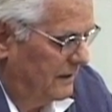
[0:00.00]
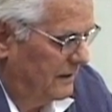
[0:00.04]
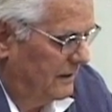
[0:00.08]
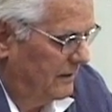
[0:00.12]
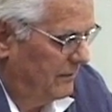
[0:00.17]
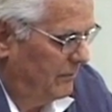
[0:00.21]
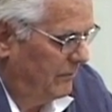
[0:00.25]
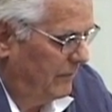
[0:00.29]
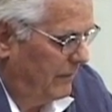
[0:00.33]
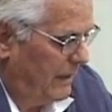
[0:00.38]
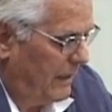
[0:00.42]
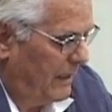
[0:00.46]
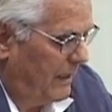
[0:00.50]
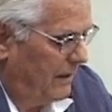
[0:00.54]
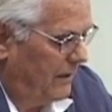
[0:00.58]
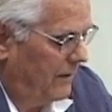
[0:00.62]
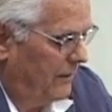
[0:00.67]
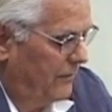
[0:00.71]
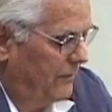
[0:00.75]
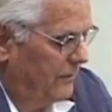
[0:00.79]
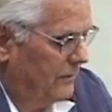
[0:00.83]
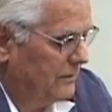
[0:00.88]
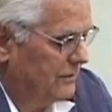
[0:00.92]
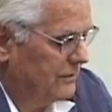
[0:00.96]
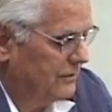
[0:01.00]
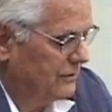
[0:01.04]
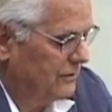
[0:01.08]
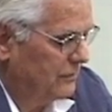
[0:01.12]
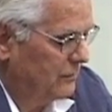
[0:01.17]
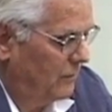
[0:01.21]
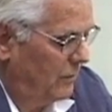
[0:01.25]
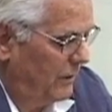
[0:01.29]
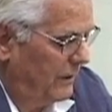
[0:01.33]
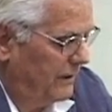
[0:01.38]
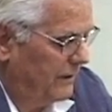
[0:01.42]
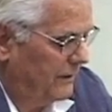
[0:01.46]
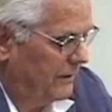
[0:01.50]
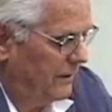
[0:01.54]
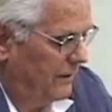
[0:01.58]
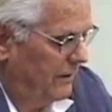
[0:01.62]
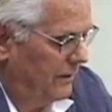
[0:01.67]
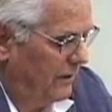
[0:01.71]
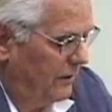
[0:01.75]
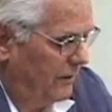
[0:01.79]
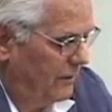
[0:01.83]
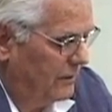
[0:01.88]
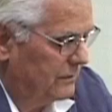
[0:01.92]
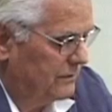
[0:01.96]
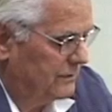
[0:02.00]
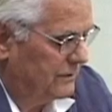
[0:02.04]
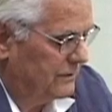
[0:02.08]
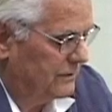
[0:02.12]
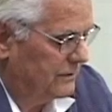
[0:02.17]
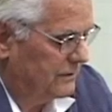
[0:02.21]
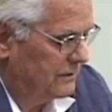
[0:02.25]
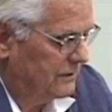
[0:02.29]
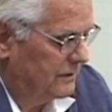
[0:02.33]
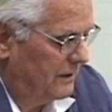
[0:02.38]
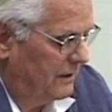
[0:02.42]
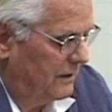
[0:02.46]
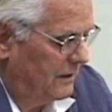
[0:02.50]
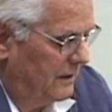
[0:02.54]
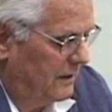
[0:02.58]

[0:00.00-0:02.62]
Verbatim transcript: and mouth sweet notes.